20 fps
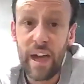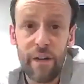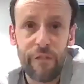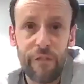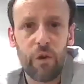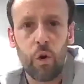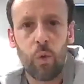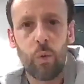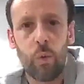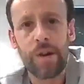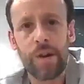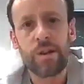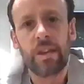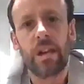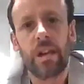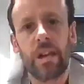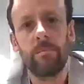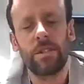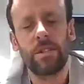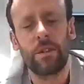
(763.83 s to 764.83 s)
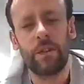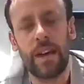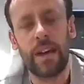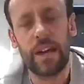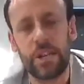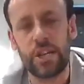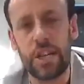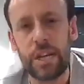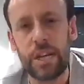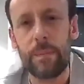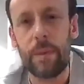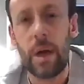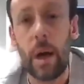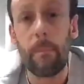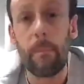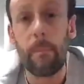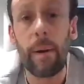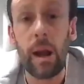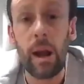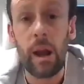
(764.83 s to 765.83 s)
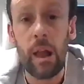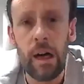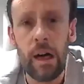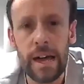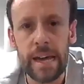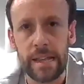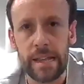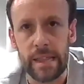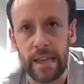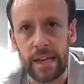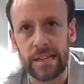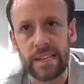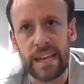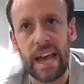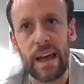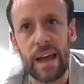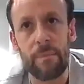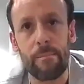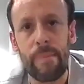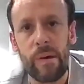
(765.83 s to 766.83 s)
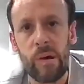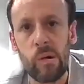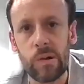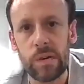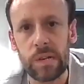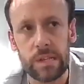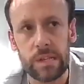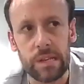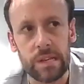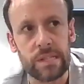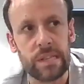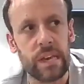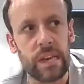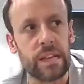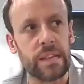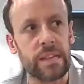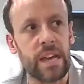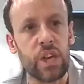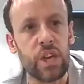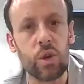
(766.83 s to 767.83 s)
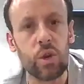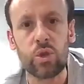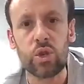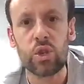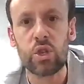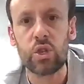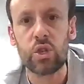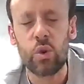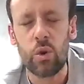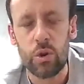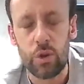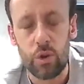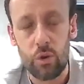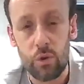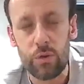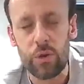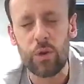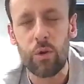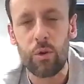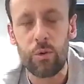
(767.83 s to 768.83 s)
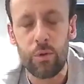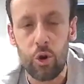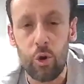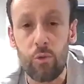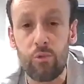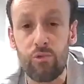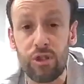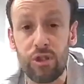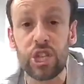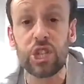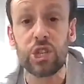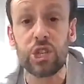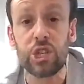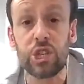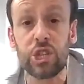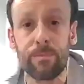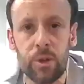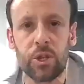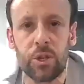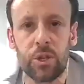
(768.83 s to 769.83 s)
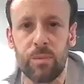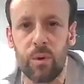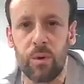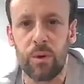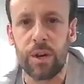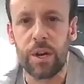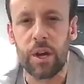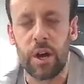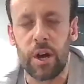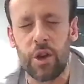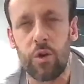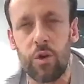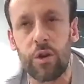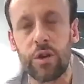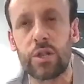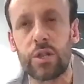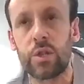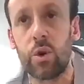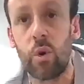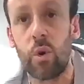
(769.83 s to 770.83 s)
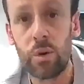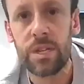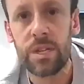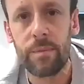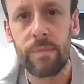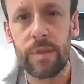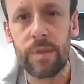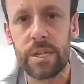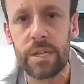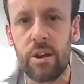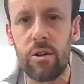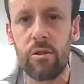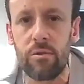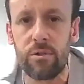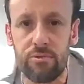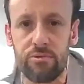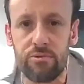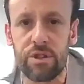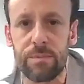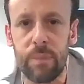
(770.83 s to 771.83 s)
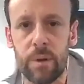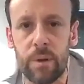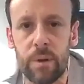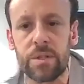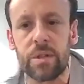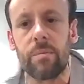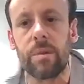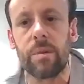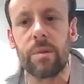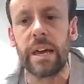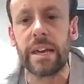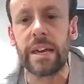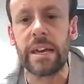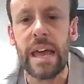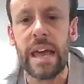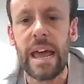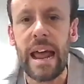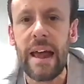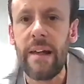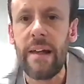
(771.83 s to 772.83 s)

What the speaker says: therefore, when it comes to actually applying this and building this thing, that you're responsible, you know, you're sourcing materials responsibly.